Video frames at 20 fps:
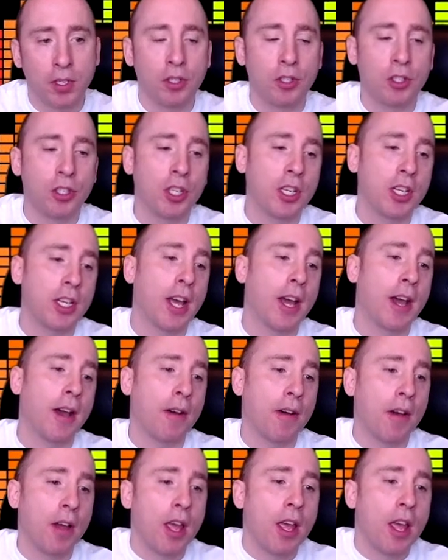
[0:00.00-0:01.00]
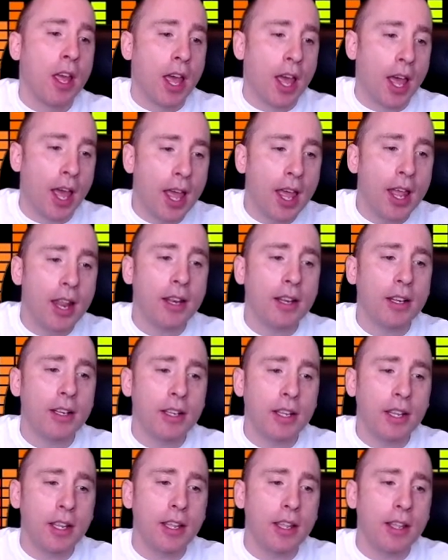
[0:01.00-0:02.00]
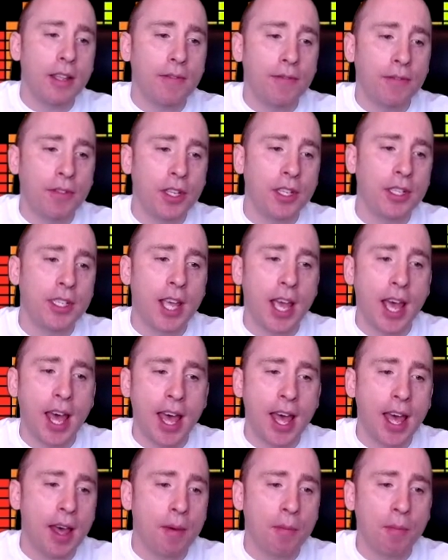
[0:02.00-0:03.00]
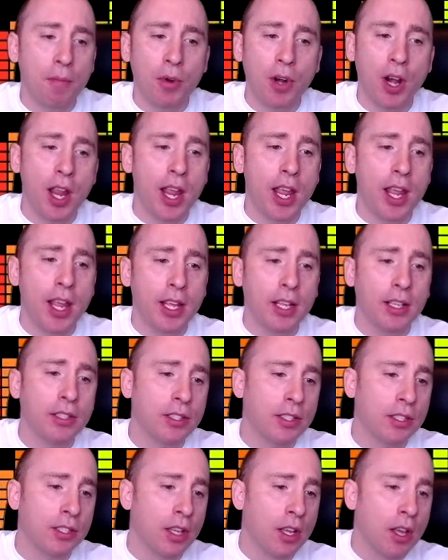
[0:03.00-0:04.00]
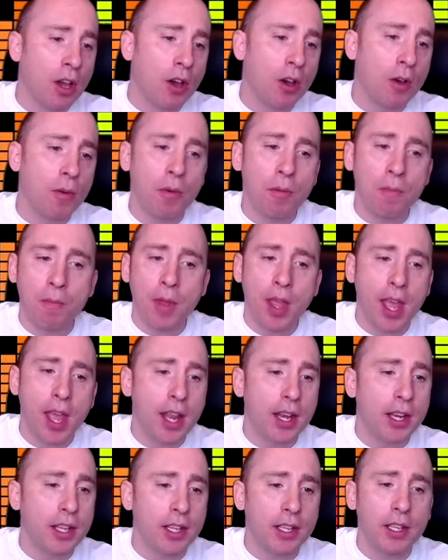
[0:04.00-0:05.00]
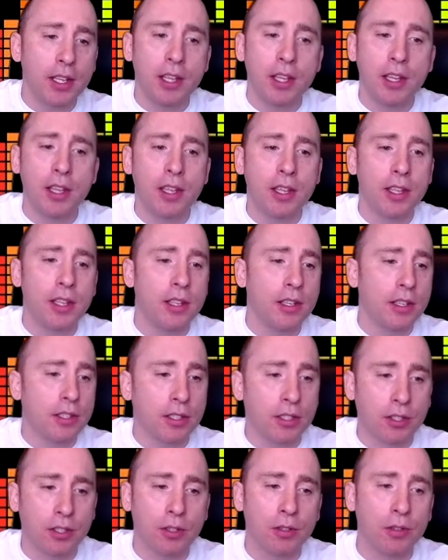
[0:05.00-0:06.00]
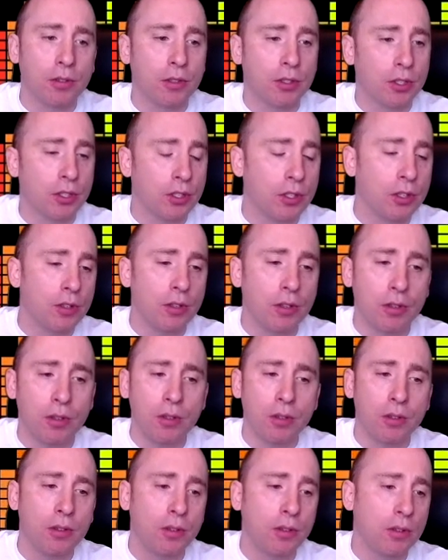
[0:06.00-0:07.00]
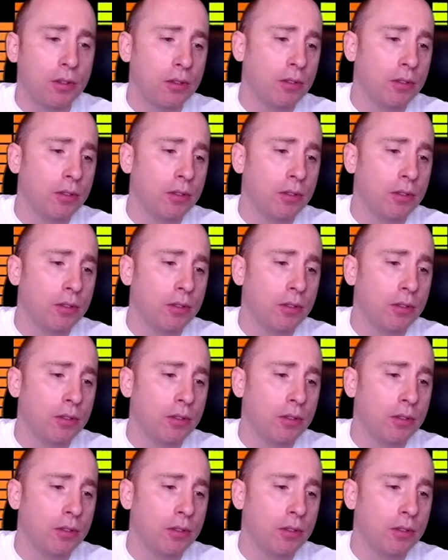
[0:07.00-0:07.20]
G now. And if the dam breaks over many years too soon,